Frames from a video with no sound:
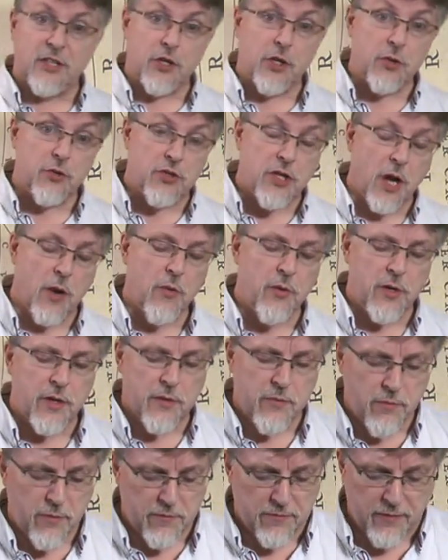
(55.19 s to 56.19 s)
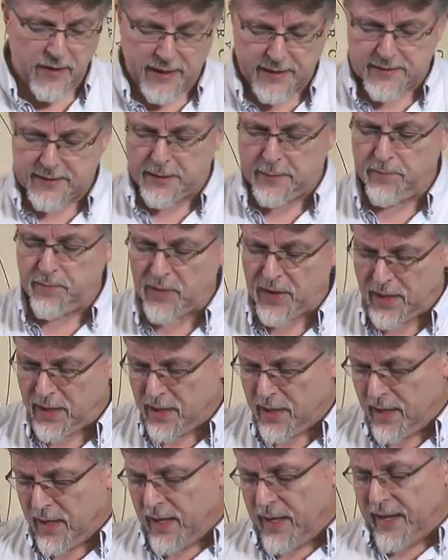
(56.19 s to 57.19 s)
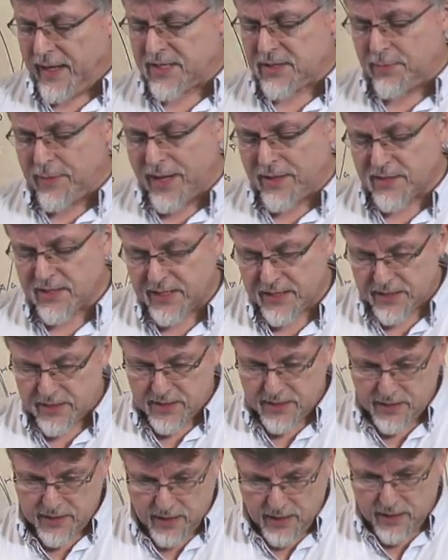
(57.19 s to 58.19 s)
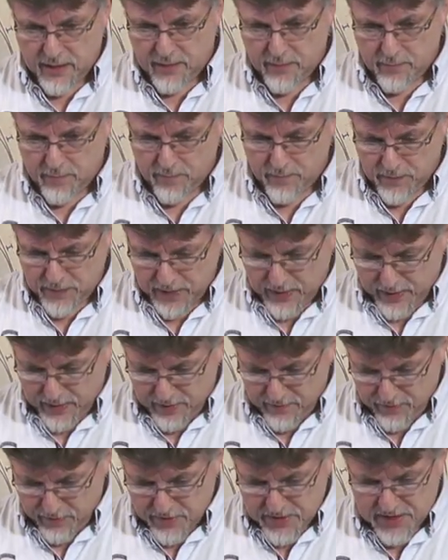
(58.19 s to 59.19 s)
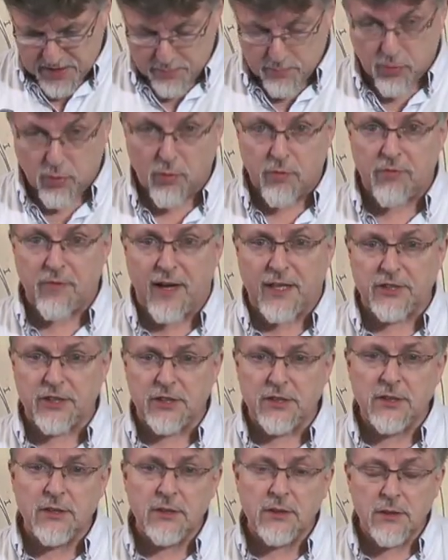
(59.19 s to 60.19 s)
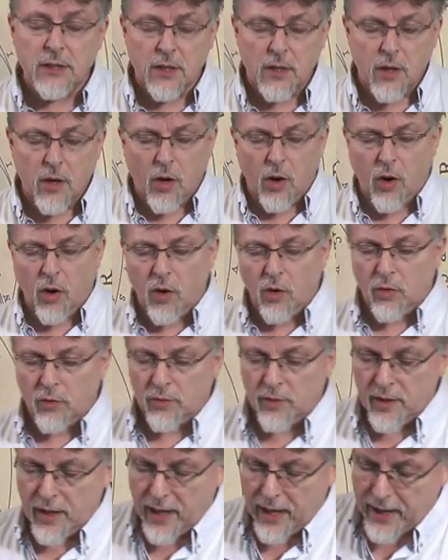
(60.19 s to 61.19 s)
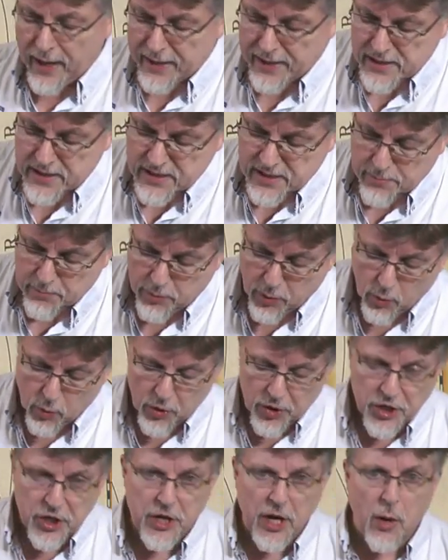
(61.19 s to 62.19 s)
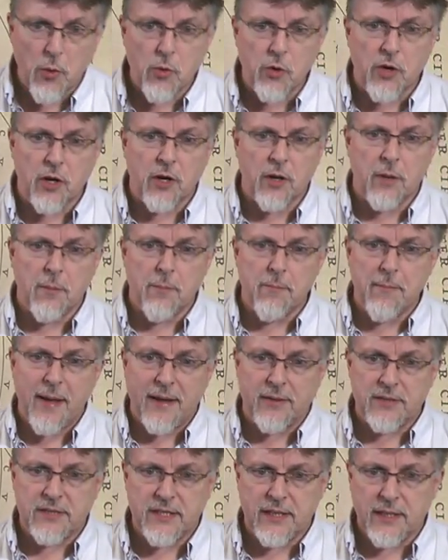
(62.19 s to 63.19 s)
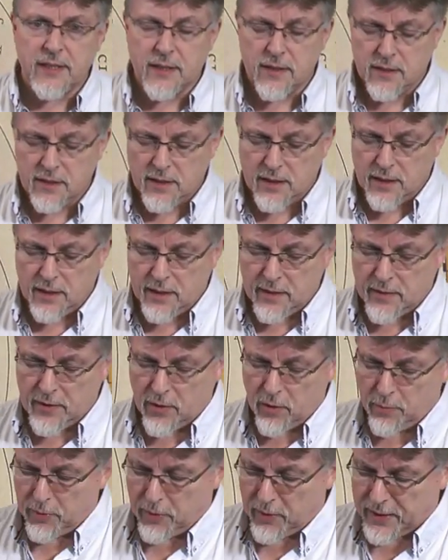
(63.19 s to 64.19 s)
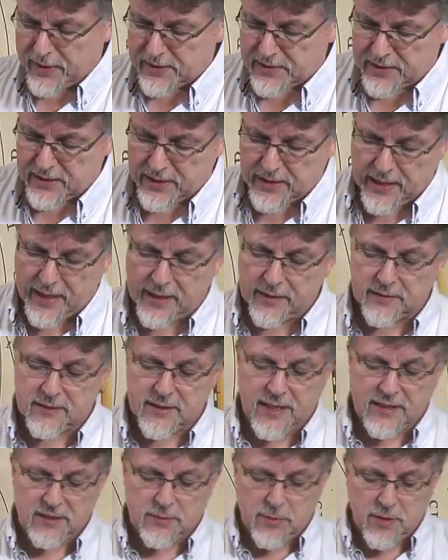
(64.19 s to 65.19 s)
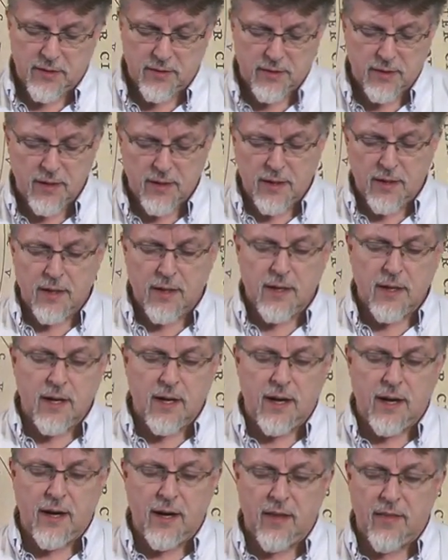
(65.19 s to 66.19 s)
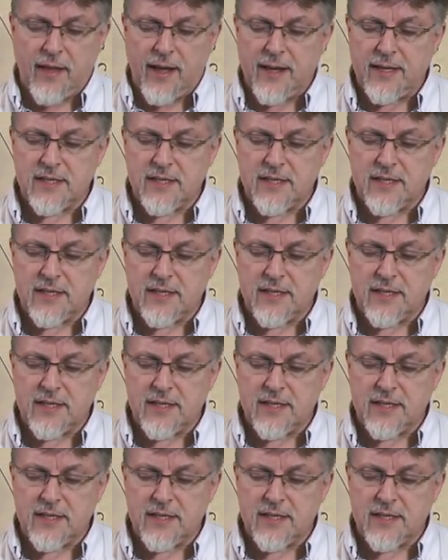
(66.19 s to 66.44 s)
it's a Newtonian reflector. It's mounted um, in a very simple fashion on a simple yoke mounting uh, operates in altazimuth. Uh,